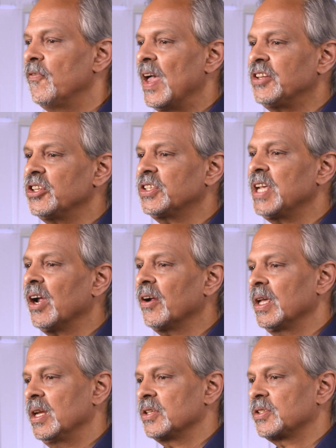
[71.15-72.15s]

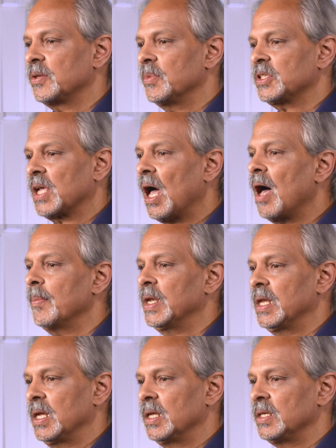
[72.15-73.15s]
Vegetarianism is common
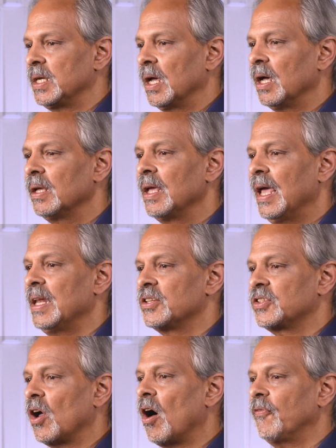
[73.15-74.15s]
in India and
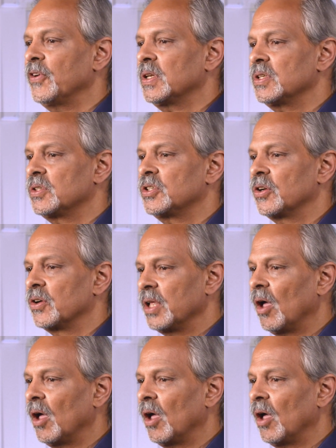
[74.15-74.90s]
it's often considered